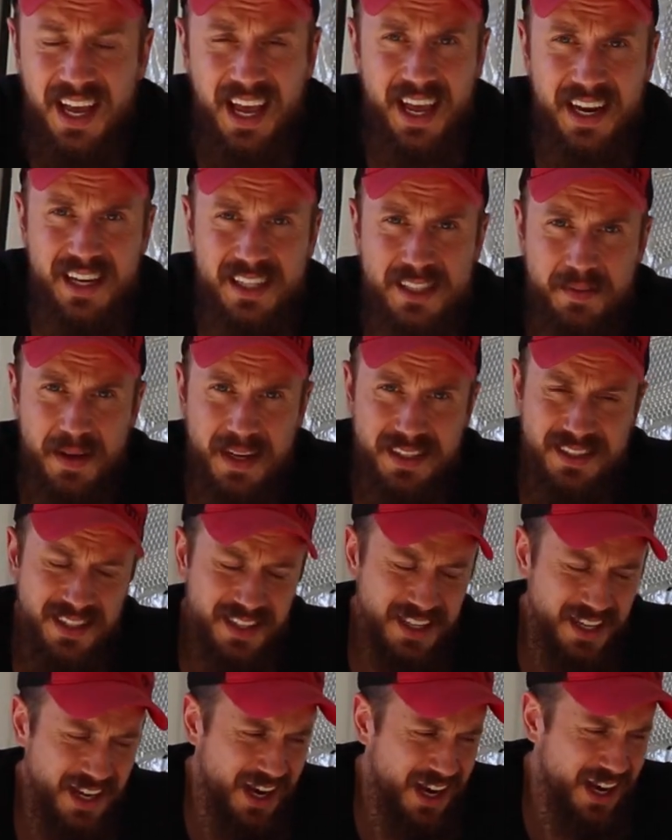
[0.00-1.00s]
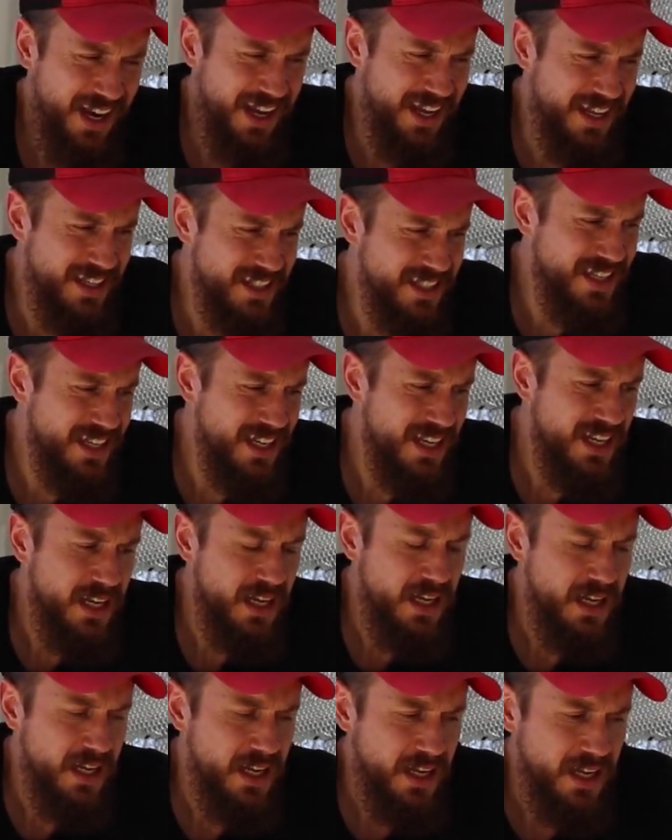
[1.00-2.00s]
and especially height
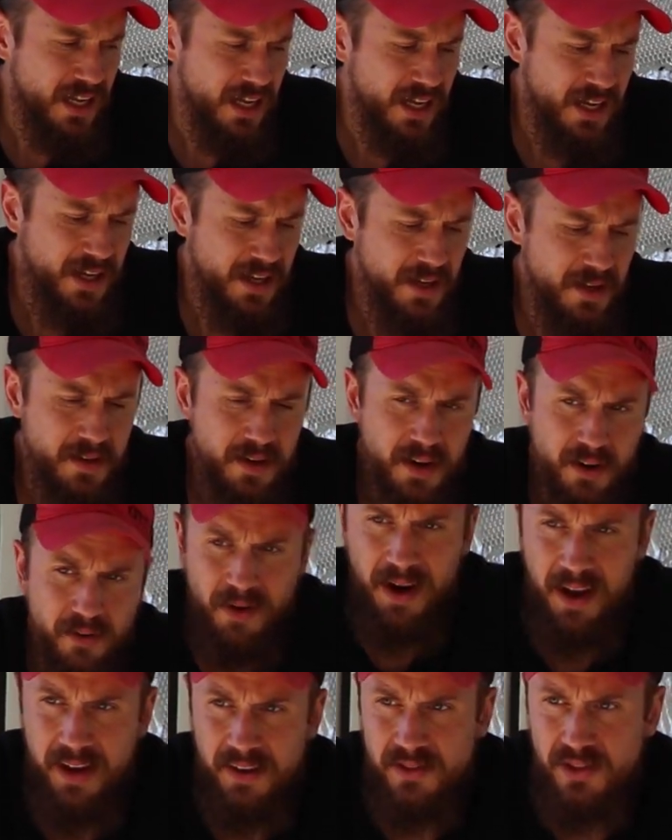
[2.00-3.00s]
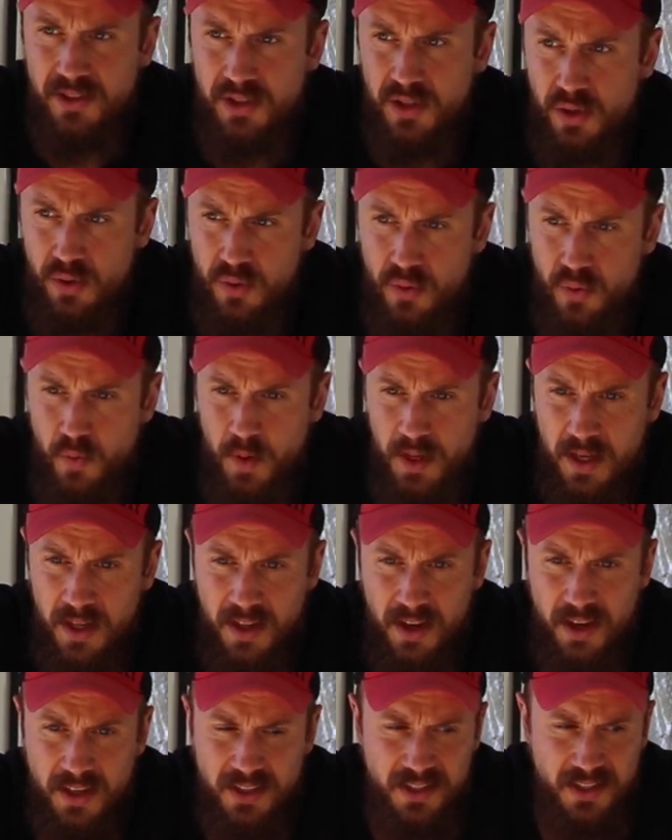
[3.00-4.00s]
around 2 wheel
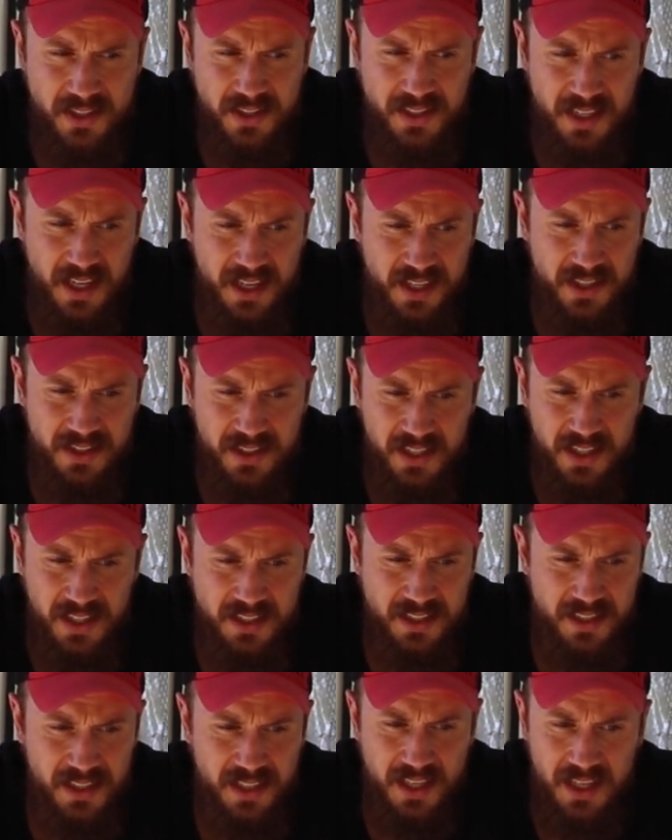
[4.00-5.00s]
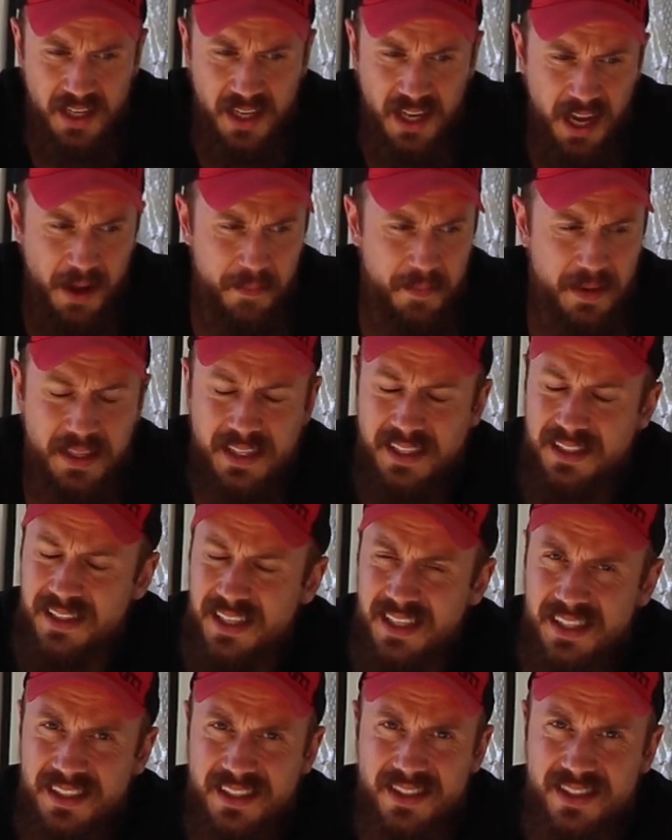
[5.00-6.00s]
arches that are just, I mean, these
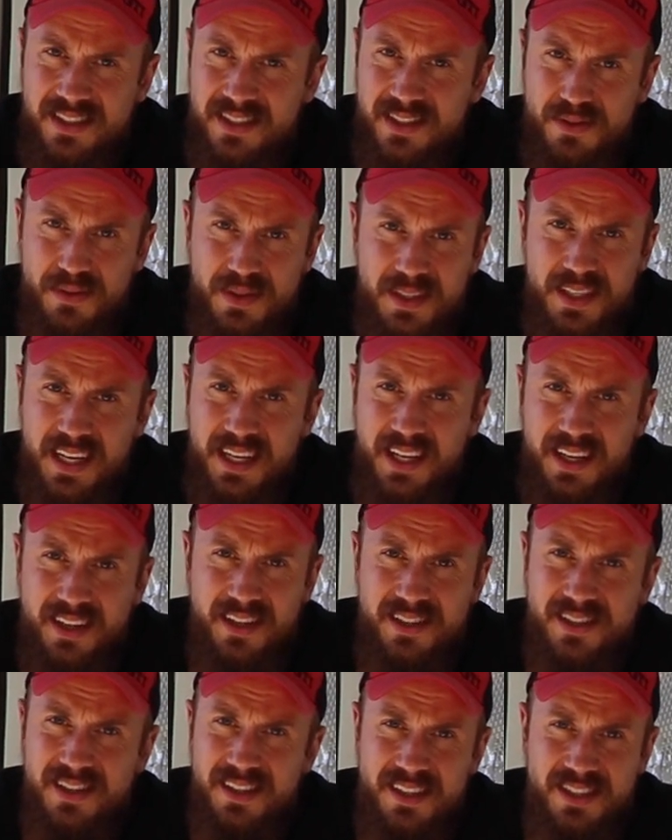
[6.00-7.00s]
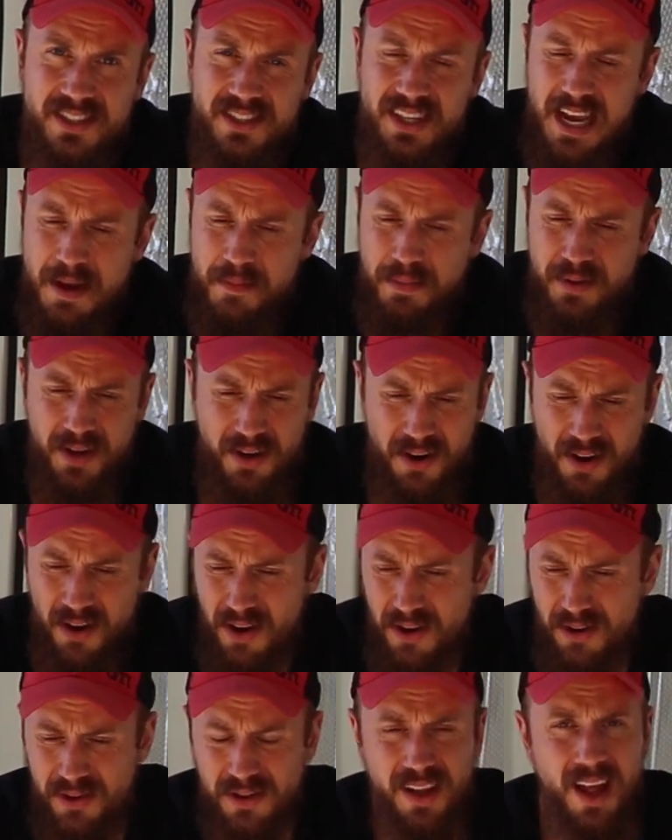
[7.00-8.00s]
things are just ridiculously shaped. They're
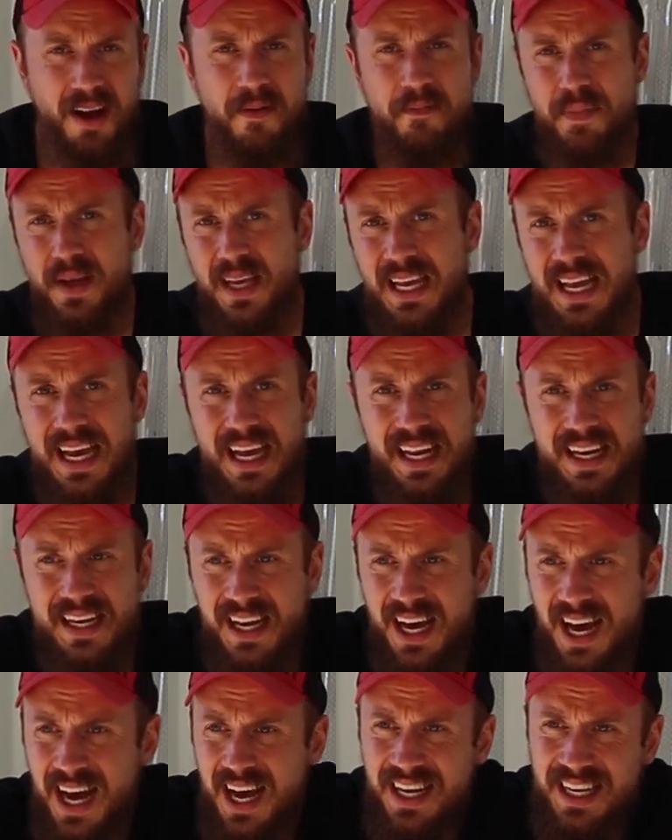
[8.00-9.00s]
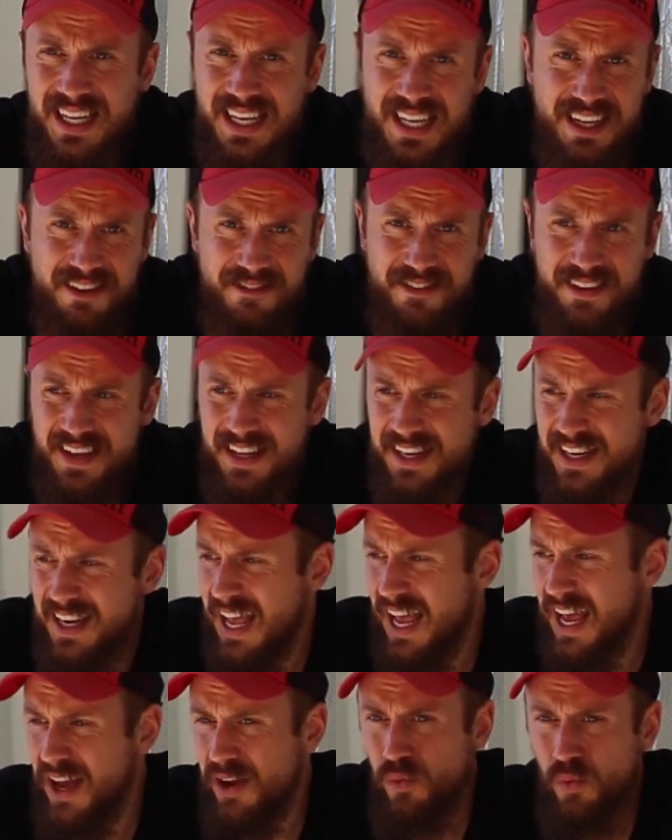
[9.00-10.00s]
all lumpy and uneven,
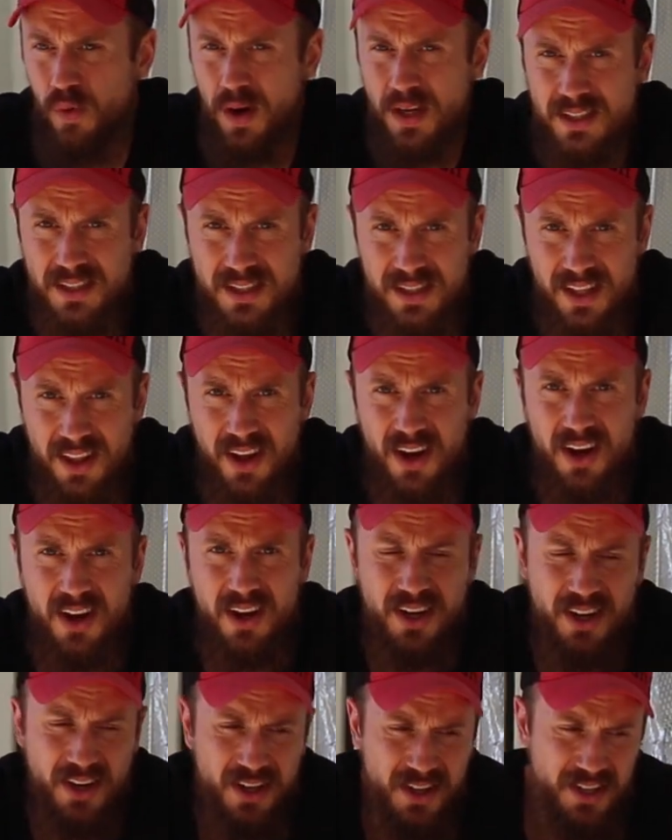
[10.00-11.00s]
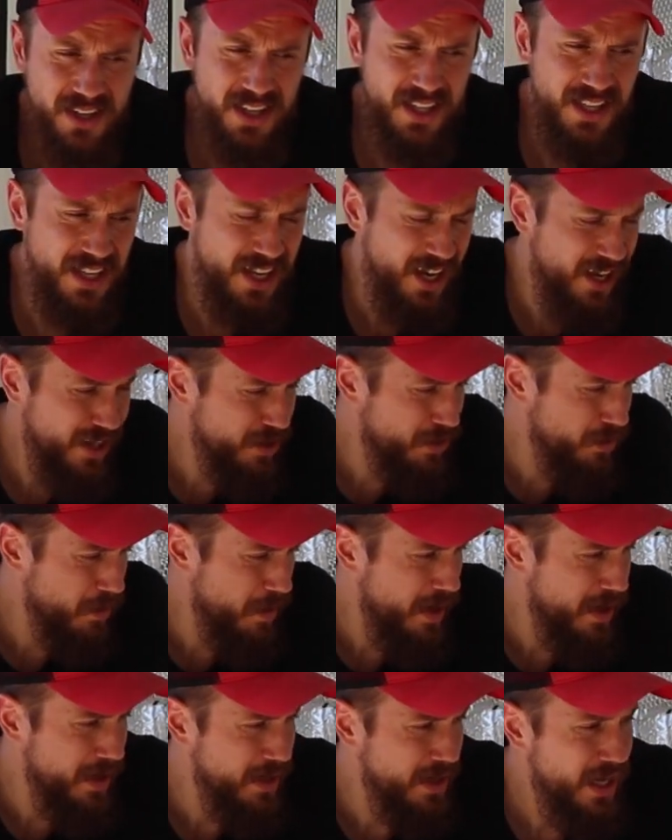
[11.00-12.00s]
and one's longer than the other
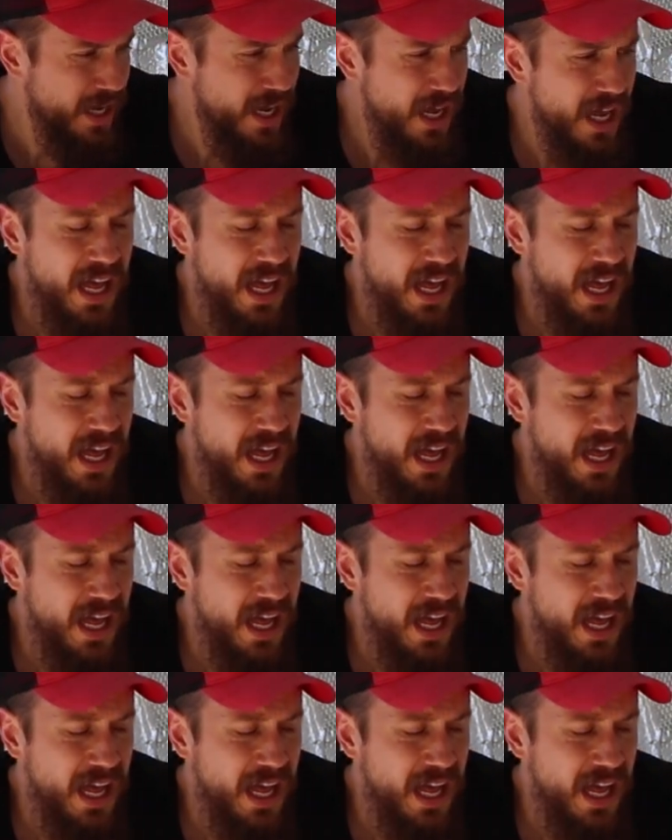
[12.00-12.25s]
one.